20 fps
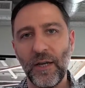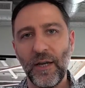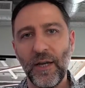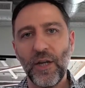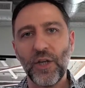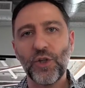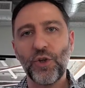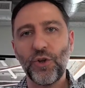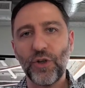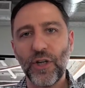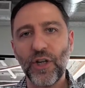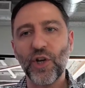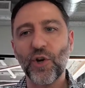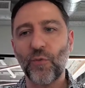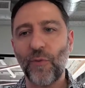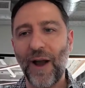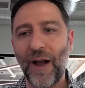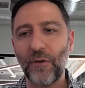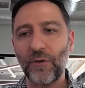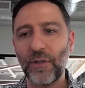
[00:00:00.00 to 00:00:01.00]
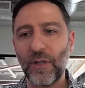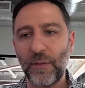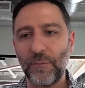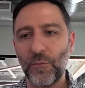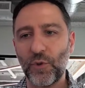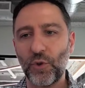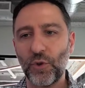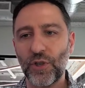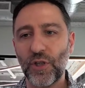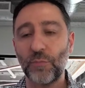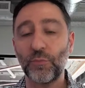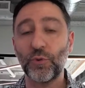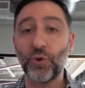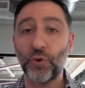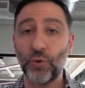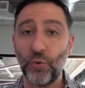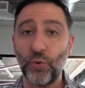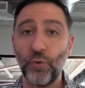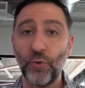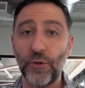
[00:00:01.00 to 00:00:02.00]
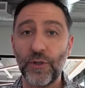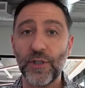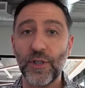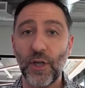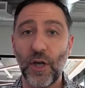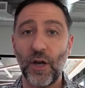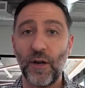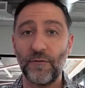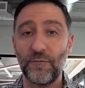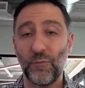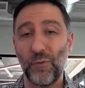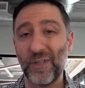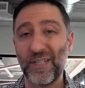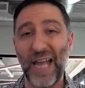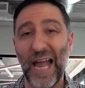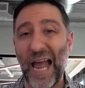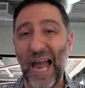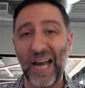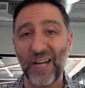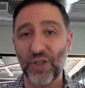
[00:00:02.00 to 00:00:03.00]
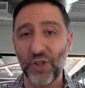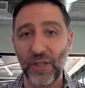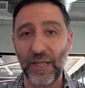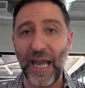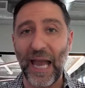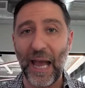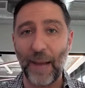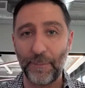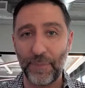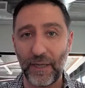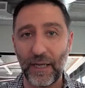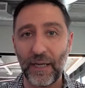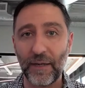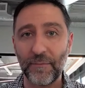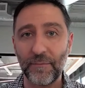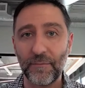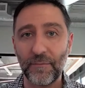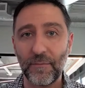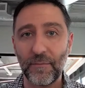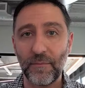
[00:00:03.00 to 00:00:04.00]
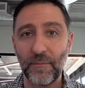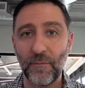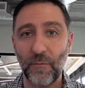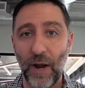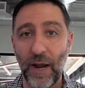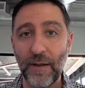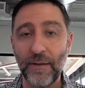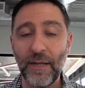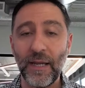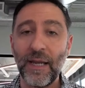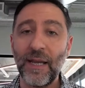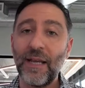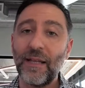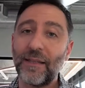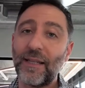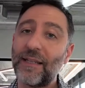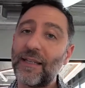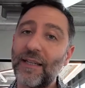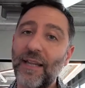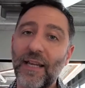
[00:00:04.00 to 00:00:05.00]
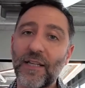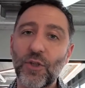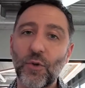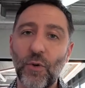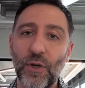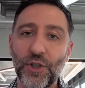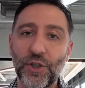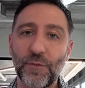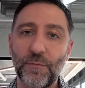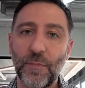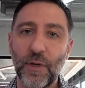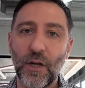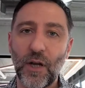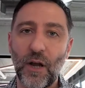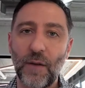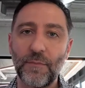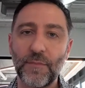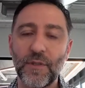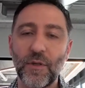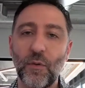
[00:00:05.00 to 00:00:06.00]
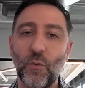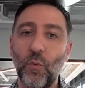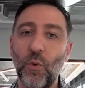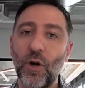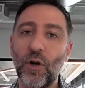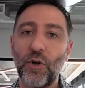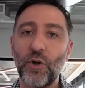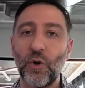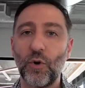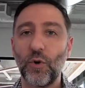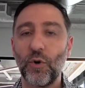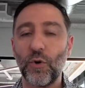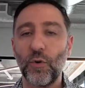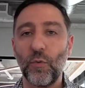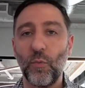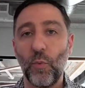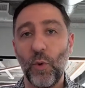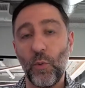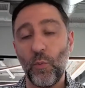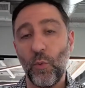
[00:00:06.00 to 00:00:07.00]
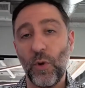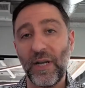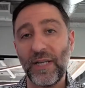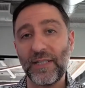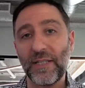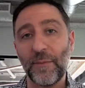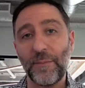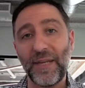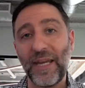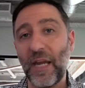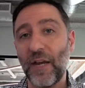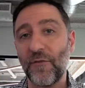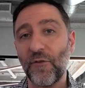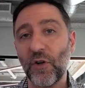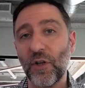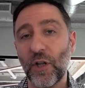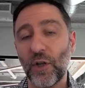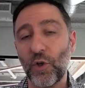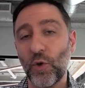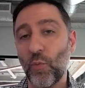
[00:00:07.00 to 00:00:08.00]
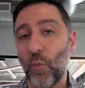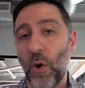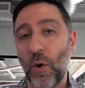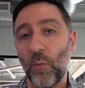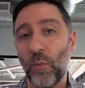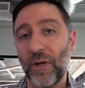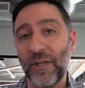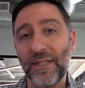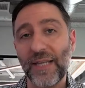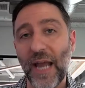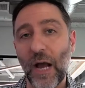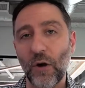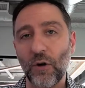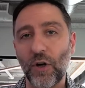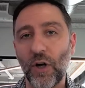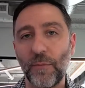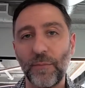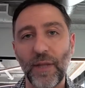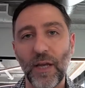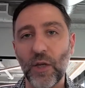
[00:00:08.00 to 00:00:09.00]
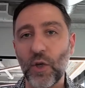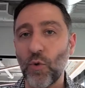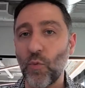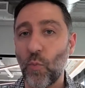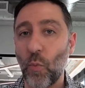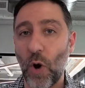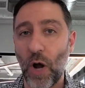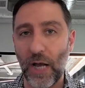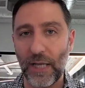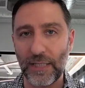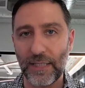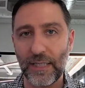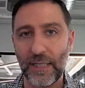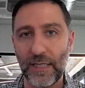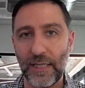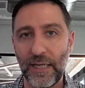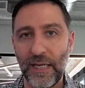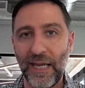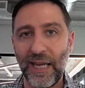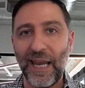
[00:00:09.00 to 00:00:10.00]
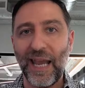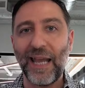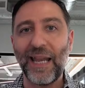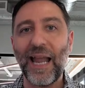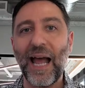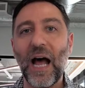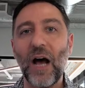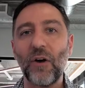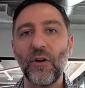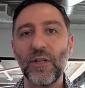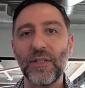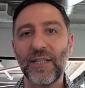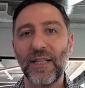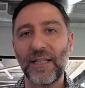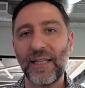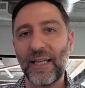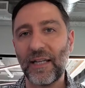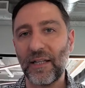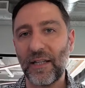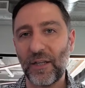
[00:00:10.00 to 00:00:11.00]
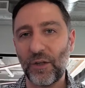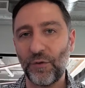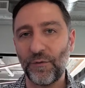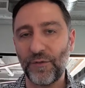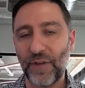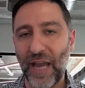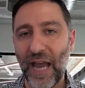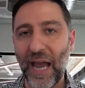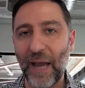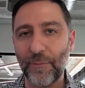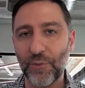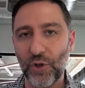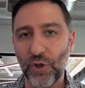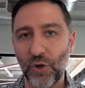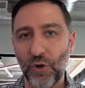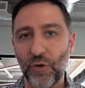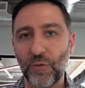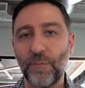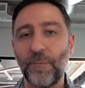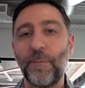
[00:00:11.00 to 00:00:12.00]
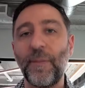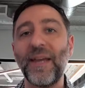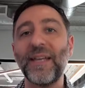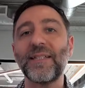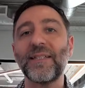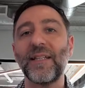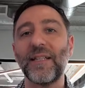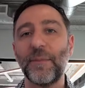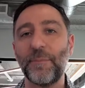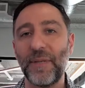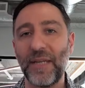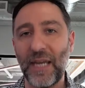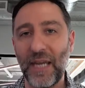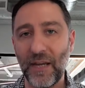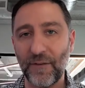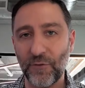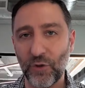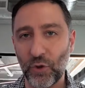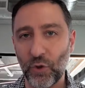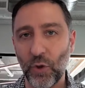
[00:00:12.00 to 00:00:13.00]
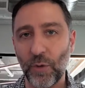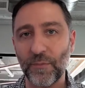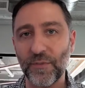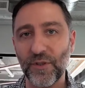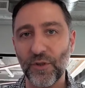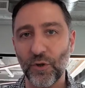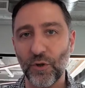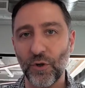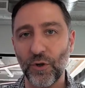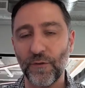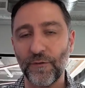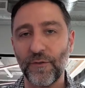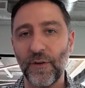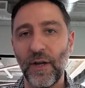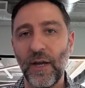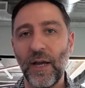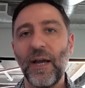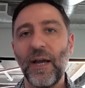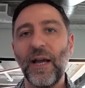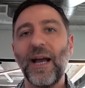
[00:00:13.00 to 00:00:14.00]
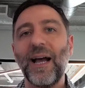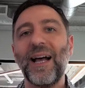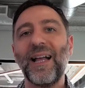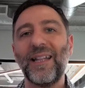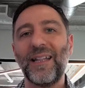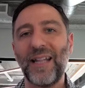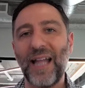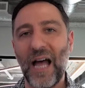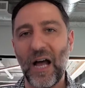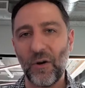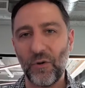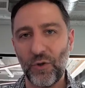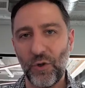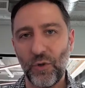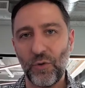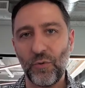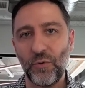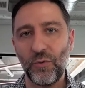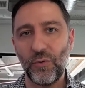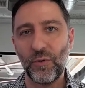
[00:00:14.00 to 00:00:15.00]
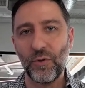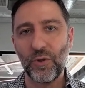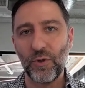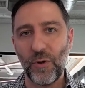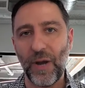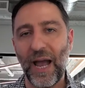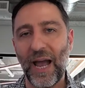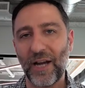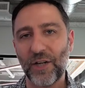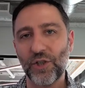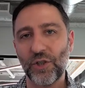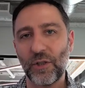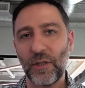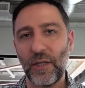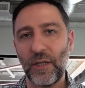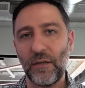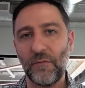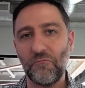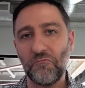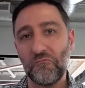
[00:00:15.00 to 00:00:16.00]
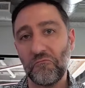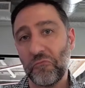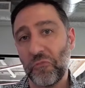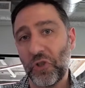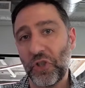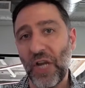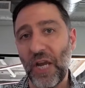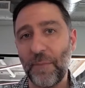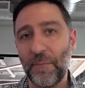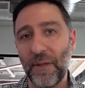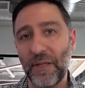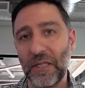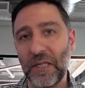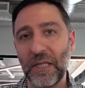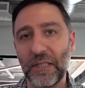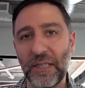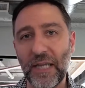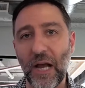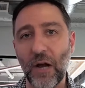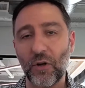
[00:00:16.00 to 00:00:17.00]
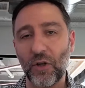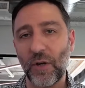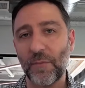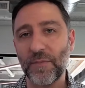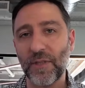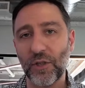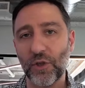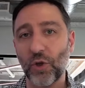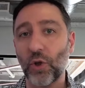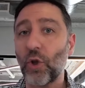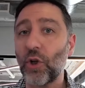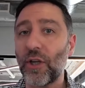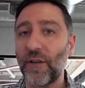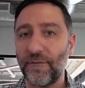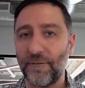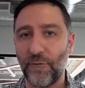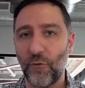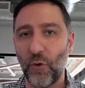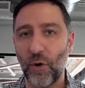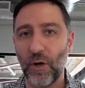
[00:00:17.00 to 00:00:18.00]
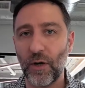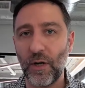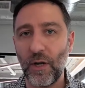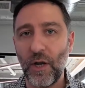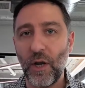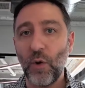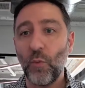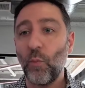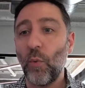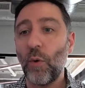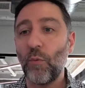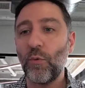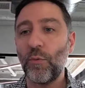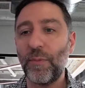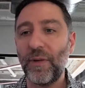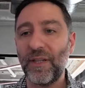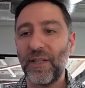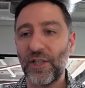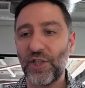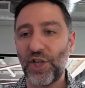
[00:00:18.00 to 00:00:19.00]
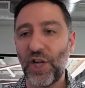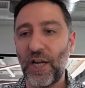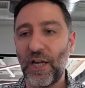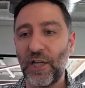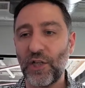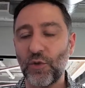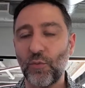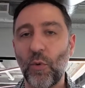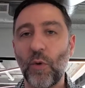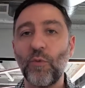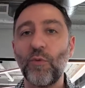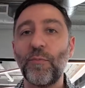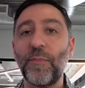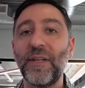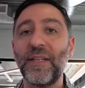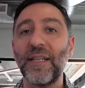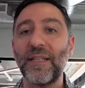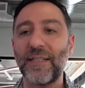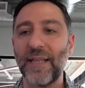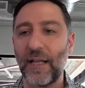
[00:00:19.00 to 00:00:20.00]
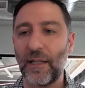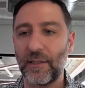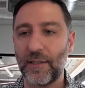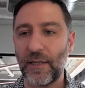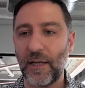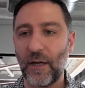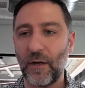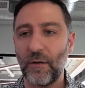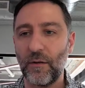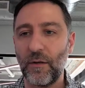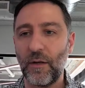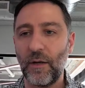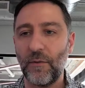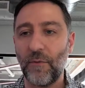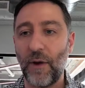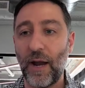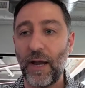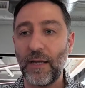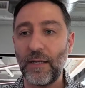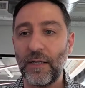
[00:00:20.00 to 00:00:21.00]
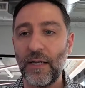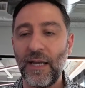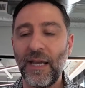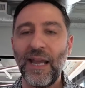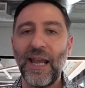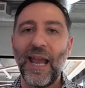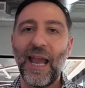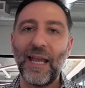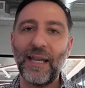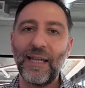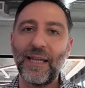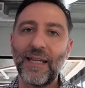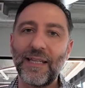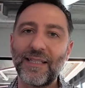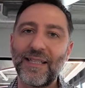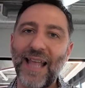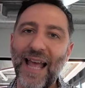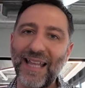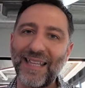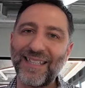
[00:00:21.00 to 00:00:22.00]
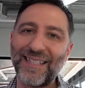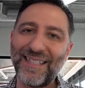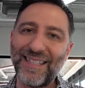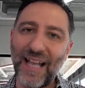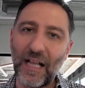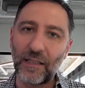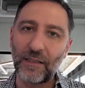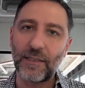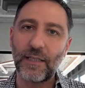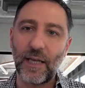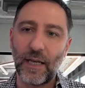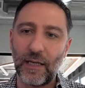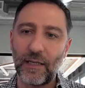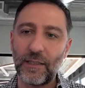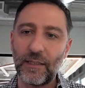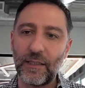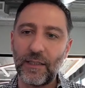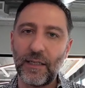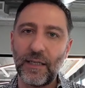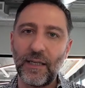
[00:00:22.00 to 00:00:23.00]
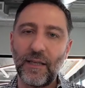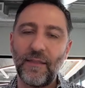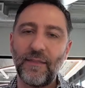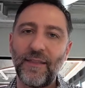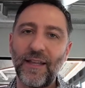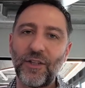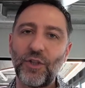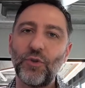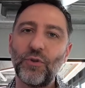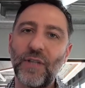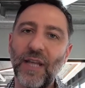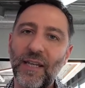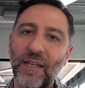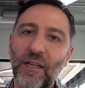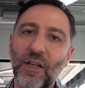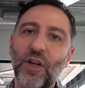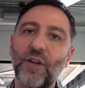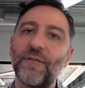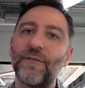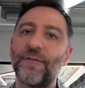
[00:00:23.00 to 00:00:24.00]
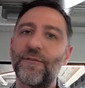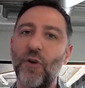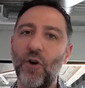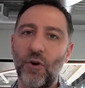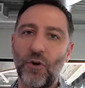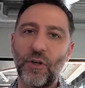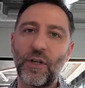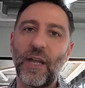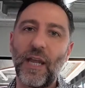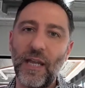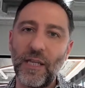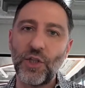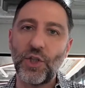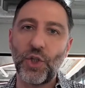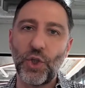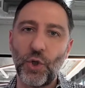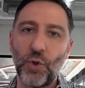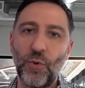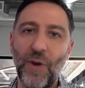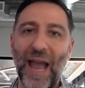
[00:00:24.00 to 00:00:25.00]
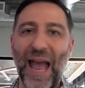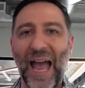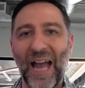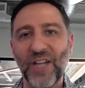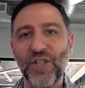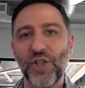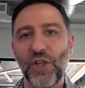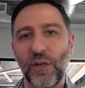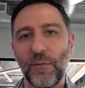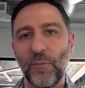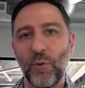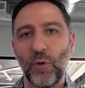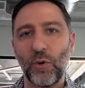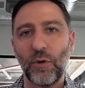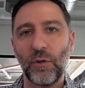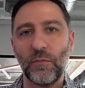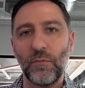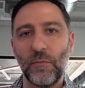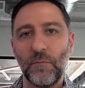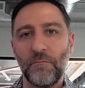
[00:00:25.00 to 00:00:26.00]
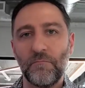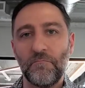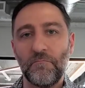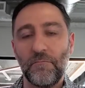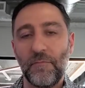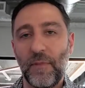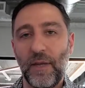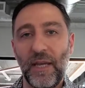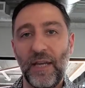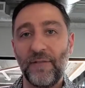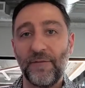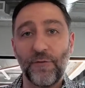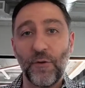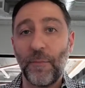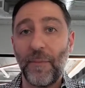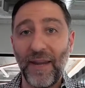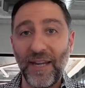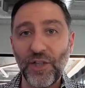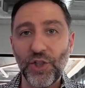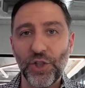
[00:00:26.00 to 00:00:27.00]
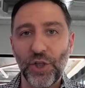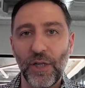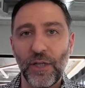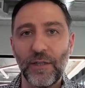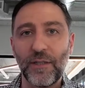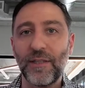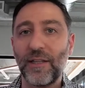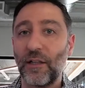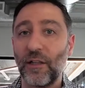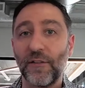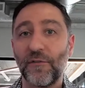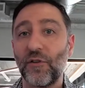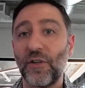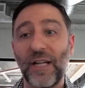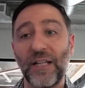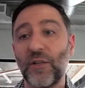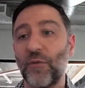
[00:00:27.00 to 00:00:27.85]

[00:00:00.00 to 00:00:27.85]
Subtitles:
So you can ground them to some truths of what's actually happening, right? Then the next question becomes, what is the behavior that you want? What is the outcome that you want? And how does the data that you've captured based on the behavior you observe allow you to actually shape and get the outcomes that you're looking for? What would be the change? What would be the delta, right? And it is that delta that you then convert into actionable information delivered at the